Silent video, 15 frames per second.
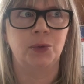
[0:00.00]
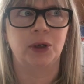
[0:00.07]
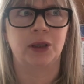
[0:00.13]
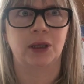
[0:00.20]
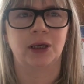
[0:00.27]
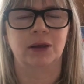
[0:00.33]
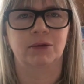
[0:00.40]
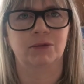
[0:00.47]

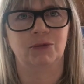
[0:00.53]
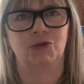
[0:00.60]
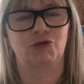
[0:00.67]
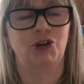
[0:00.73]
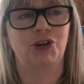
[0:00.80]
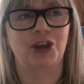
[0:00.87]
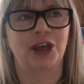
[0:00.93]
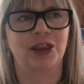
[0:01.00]
rethink
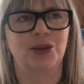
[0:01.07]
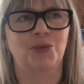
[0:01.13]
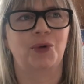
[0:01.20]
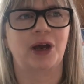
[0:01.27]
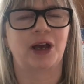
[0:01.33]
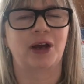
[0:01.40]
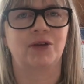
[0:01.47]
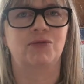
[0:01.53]
the
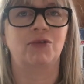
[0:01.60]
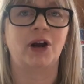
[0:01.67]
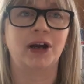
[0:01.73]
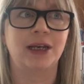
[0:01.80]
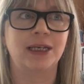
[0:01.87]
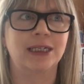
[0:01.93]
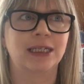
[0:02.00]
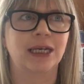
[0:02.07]
way I
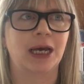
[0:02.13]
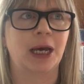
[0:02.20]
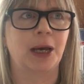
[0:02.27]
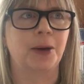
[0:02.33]
write,